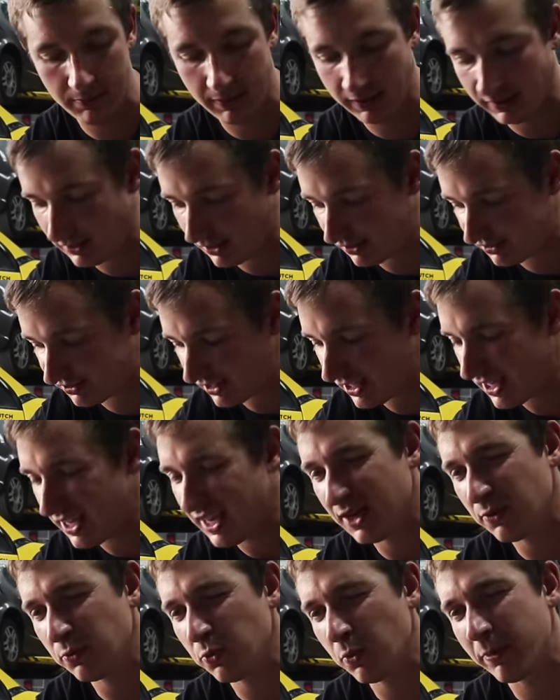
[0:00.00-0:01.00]
big disc.
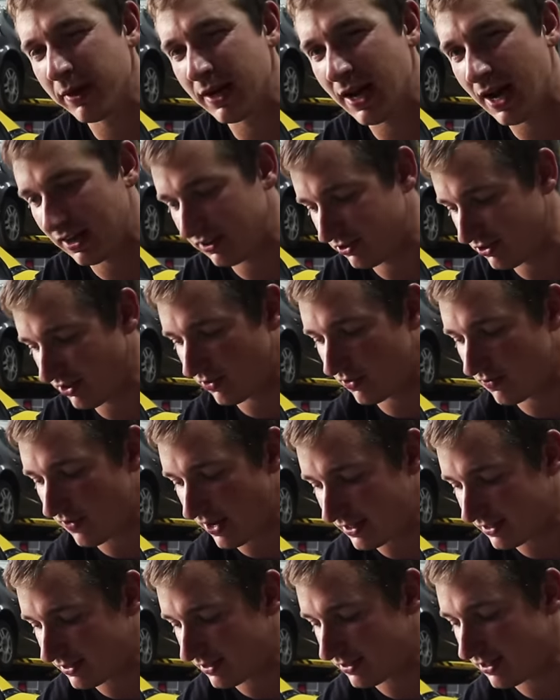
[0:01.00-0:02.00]
It would be nice to have a
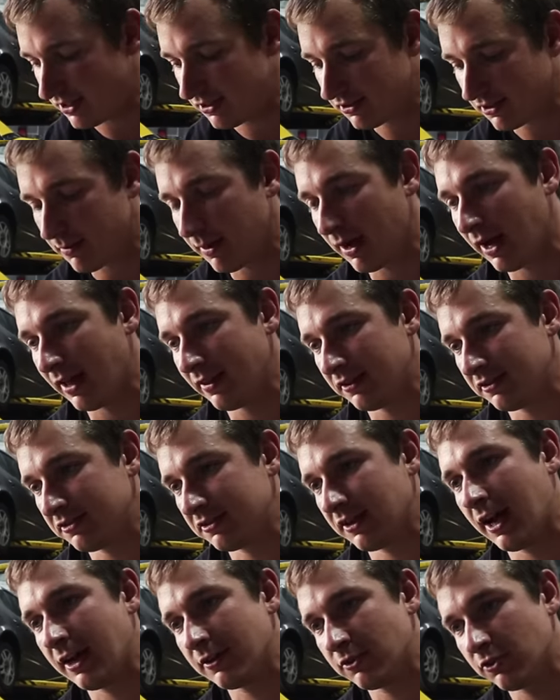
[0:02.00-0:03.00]
vented disc about this
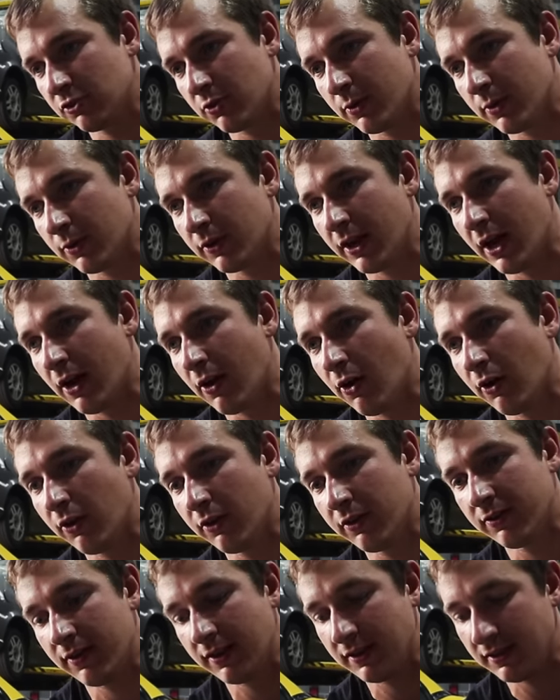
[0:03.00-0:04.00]
size, just so it don't get
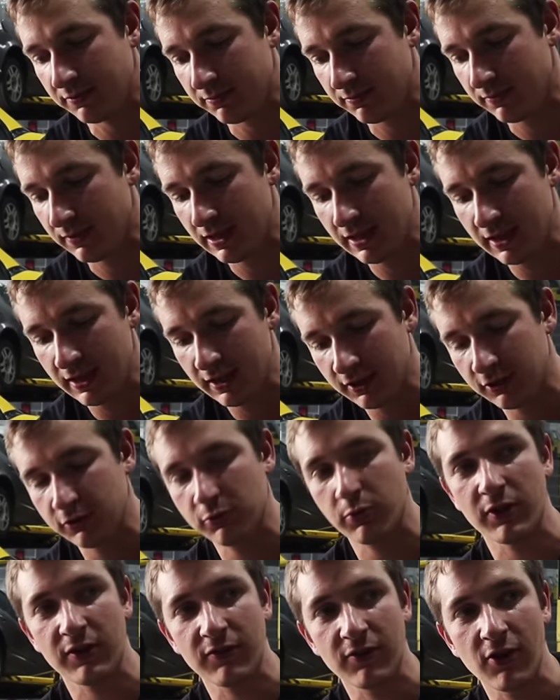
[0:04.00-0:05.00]
hot. And then
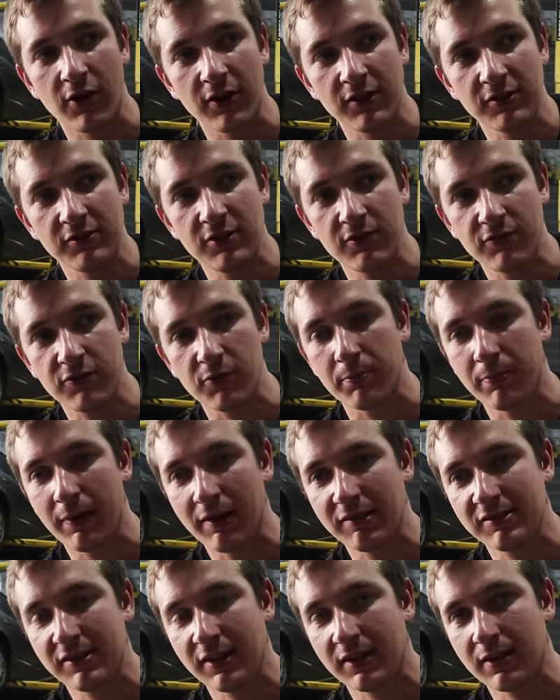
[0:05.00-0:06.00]
because what you've got is your front
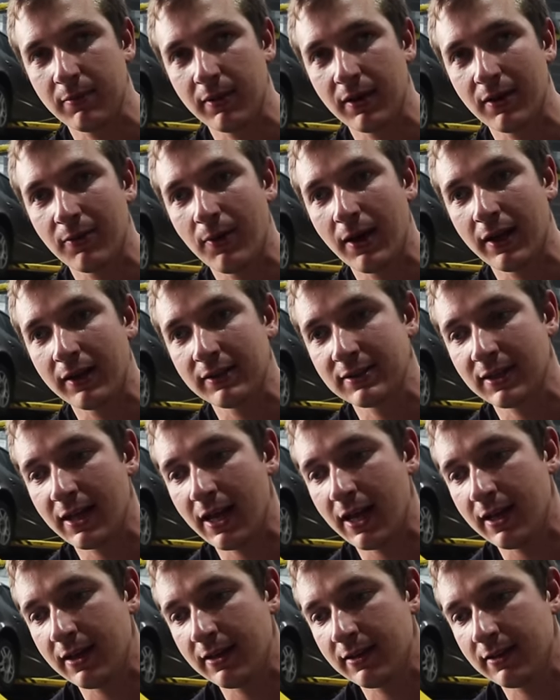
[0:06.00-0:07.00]
pads take a bit of while to
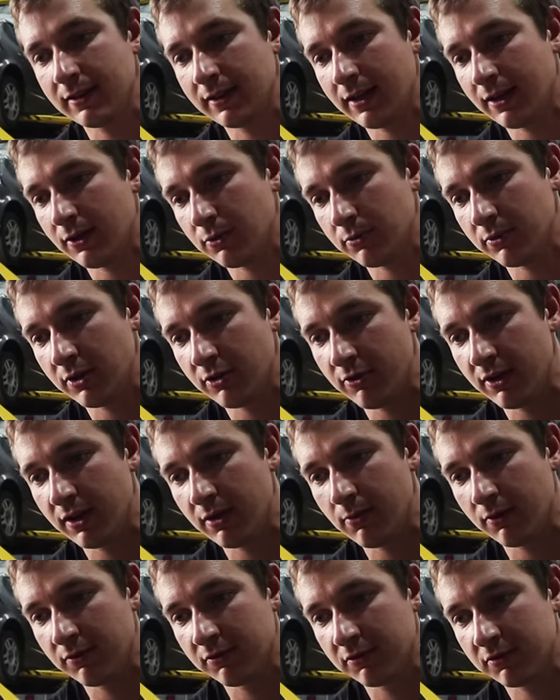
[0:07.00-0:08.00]
get up, your
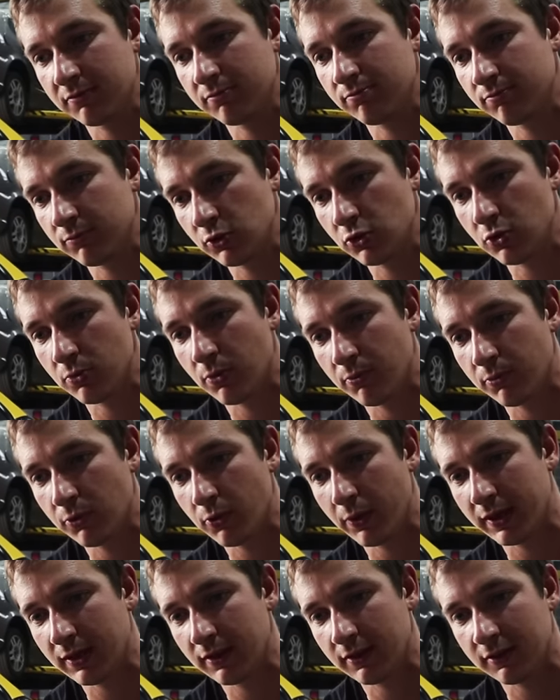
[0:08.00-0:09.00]
rear ones come up
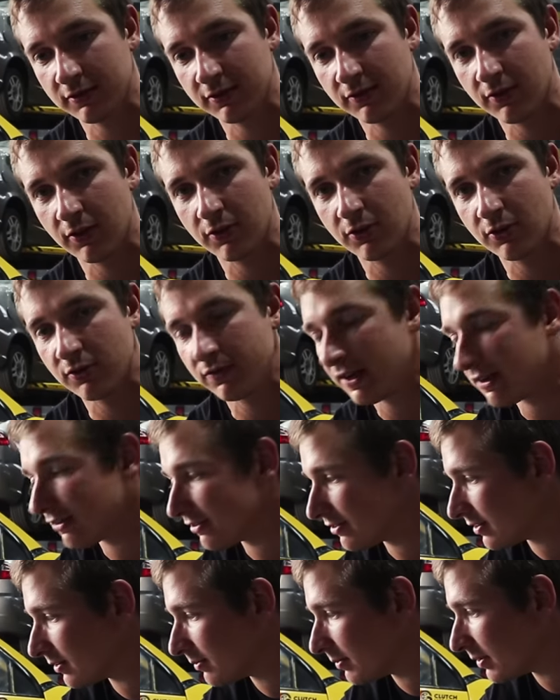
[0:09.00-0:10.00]
quicker because they've got no
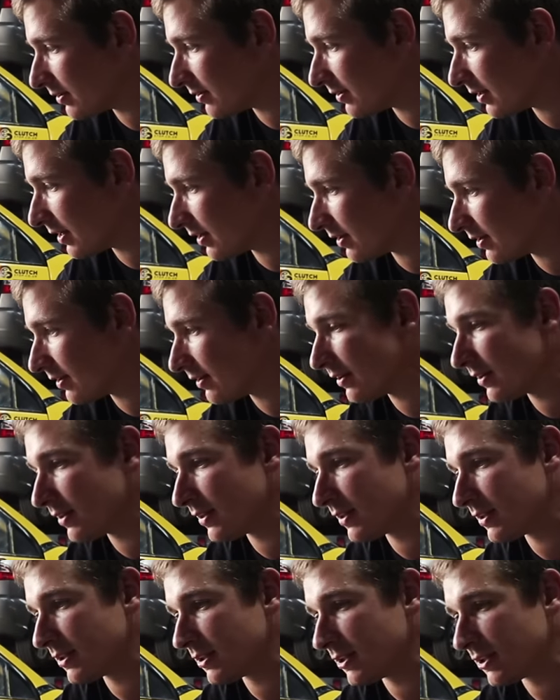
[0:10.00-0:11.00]
vents in them, and
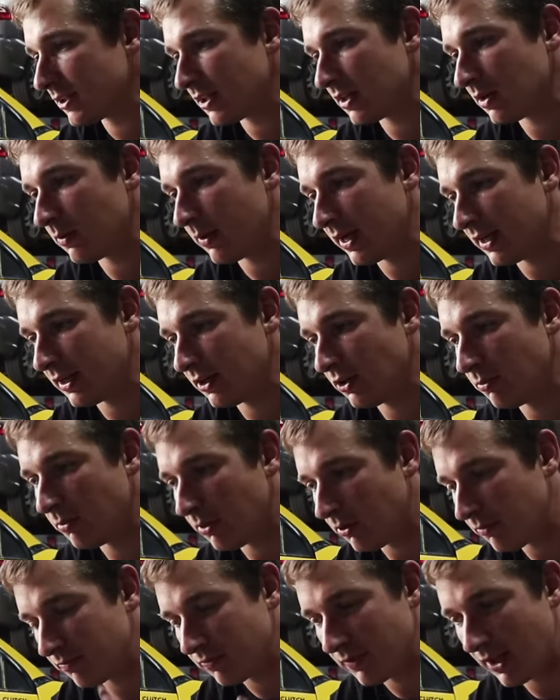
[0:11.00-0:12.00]
away you go.
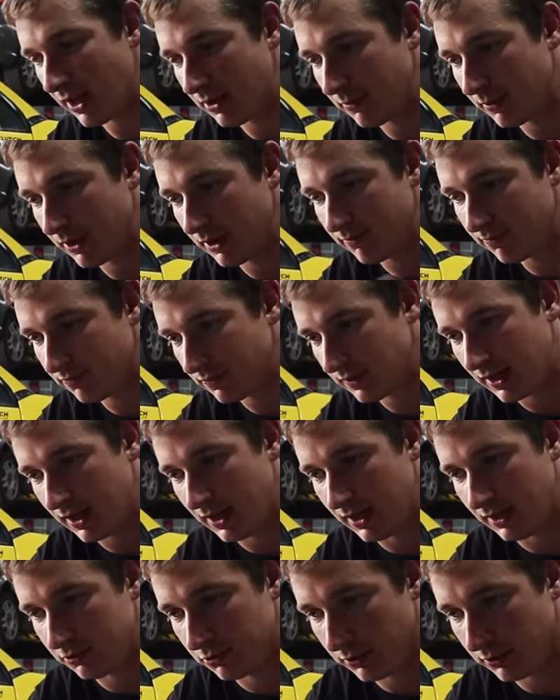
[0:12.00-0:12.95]
But anyway, it